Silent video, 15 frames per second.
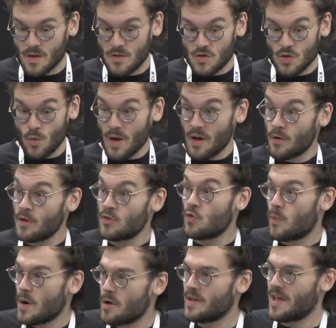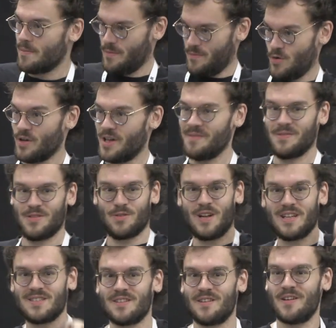So we are going to play a game, okay? So
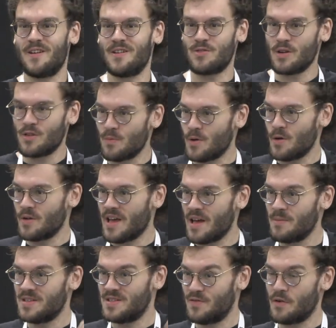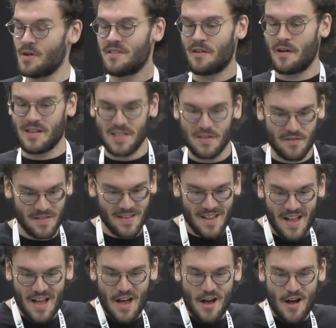let's try to play a game. It's very interactive.
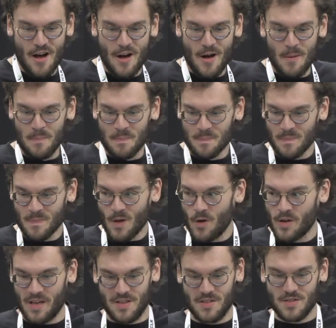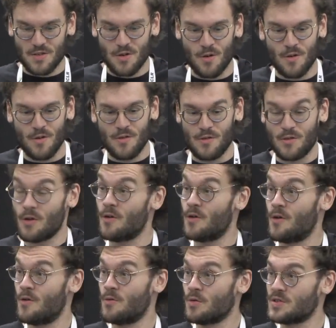Okay, so
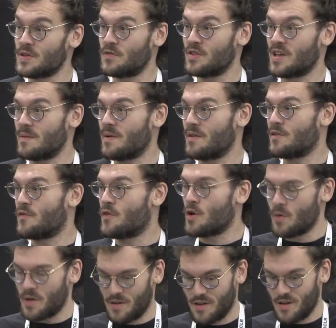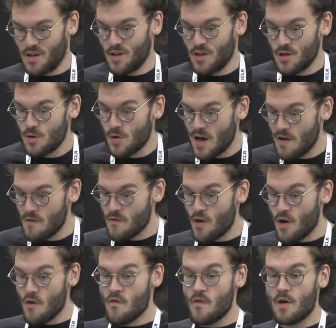the rules of the game are the following. You have
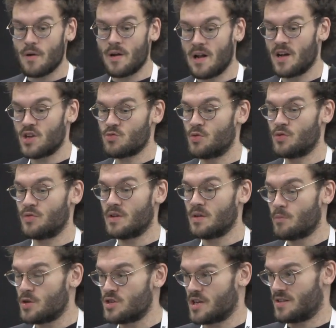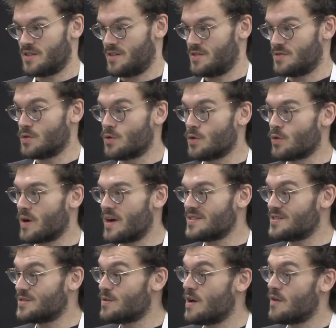a very large pre-training budget. So
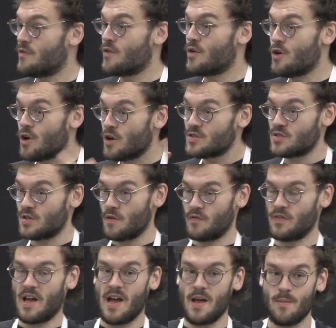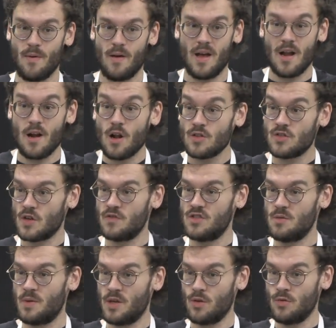congrats, you have lots of time and lots of
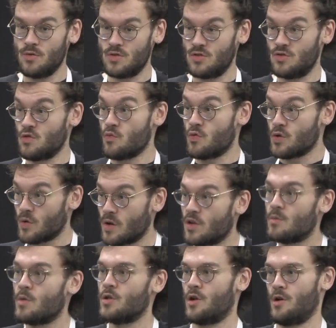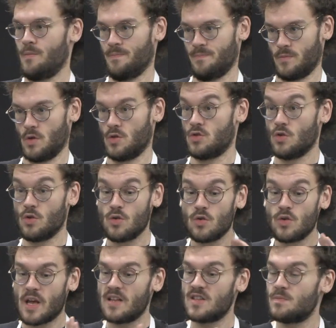GPUs to pre-train a model. So
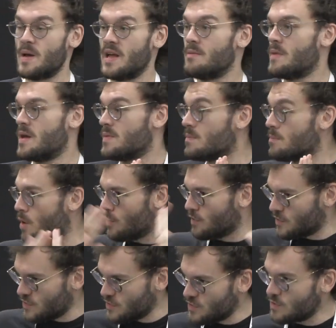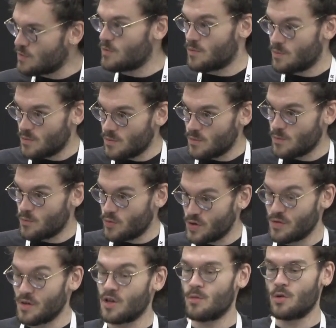you can spend maybe months
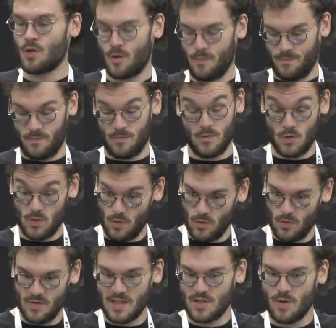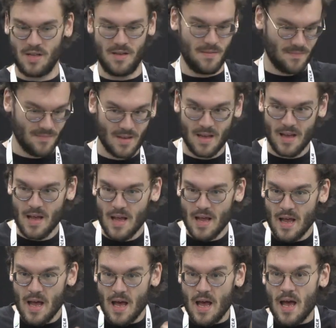pre-training a model. So that's great.
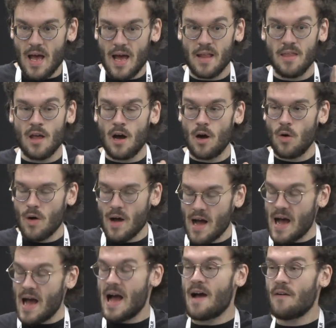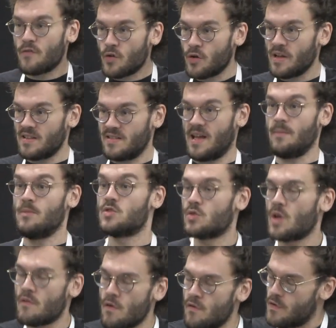And now, after that time, so
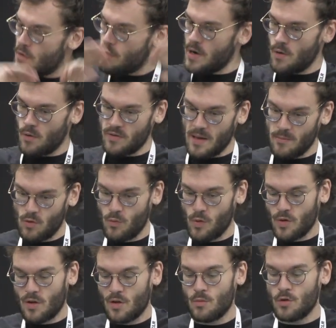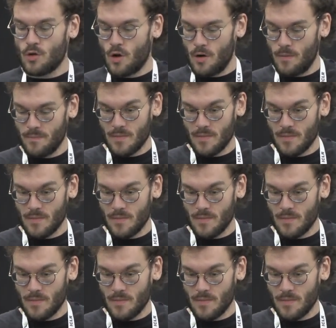you have a very long time to pre-train a model.